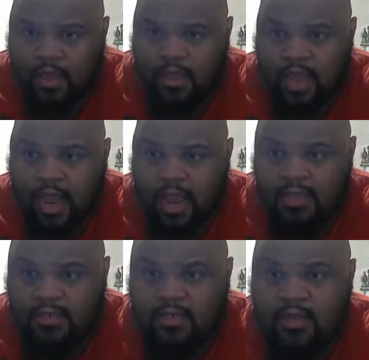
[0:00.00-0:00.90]

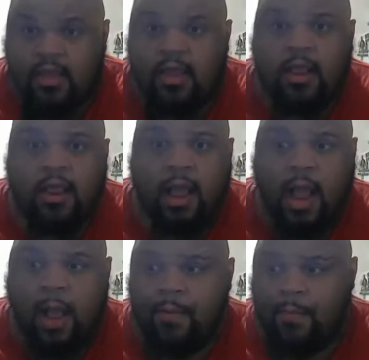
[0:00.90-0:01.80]
guys.
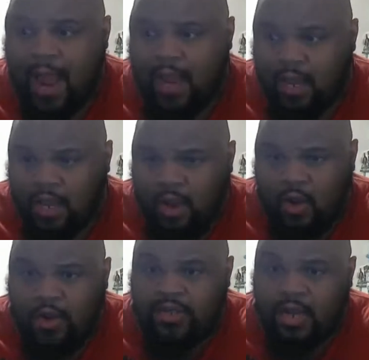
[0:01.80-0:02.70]
I'll be back here
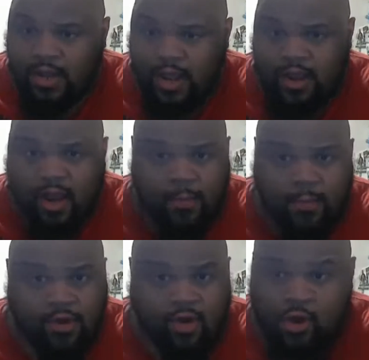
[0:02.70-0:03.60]
on Sunday.
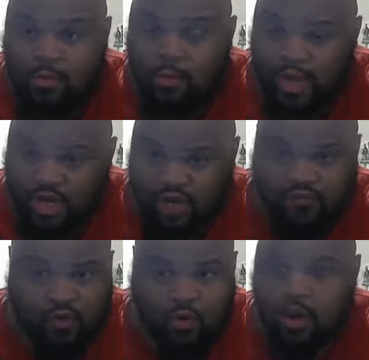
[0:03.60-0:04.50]
We're doing predictions
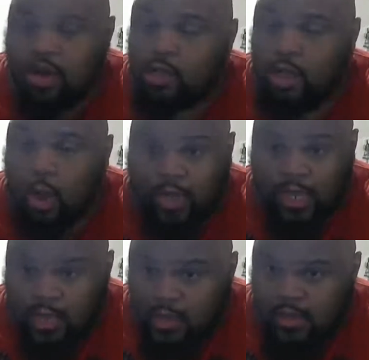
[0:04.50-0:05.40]
for
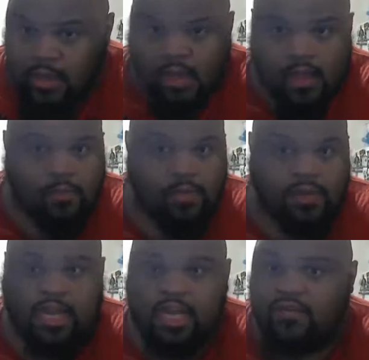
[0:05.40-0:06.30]
Loki,
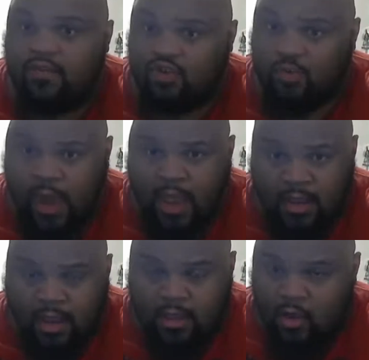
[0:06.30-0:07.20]
predictions for
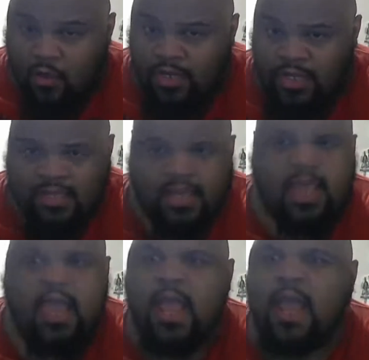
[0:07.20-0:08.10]
Superman and Lois like this,
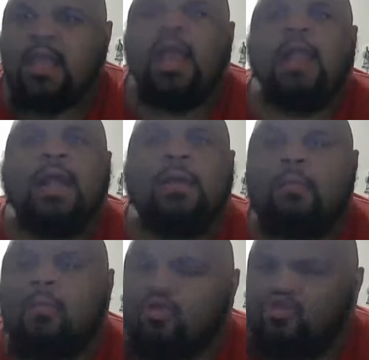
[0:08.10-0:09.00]
and talk about
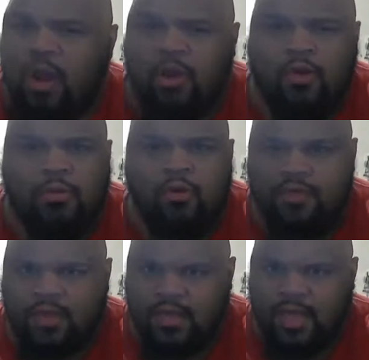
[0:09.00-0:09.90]
more charming
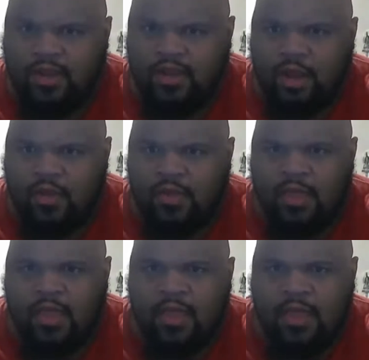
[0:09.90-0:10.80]
movies like that.
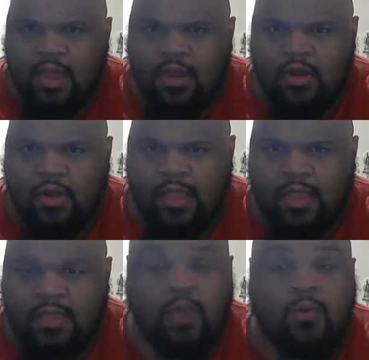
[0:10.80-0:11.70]
And
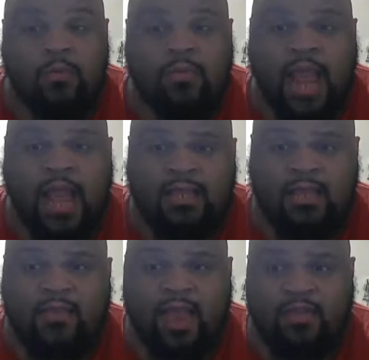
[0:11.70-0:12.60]
guys,
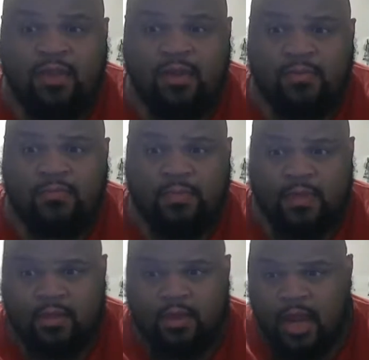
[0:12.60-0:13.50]
if you're out there,
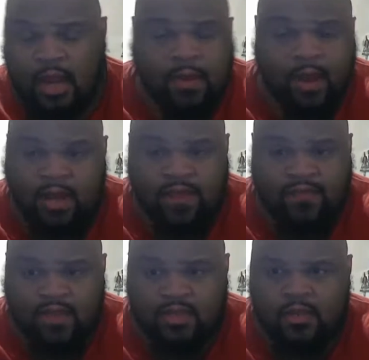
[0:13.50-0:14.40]
anybody on
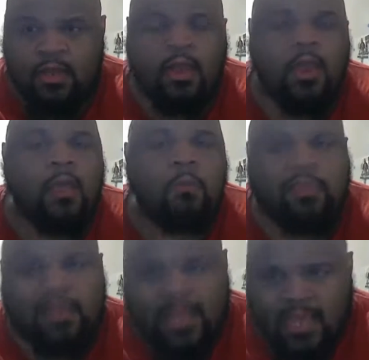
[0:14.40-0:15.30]
Netflix,
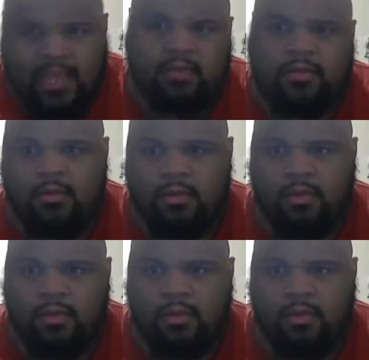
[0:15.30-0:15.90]
please,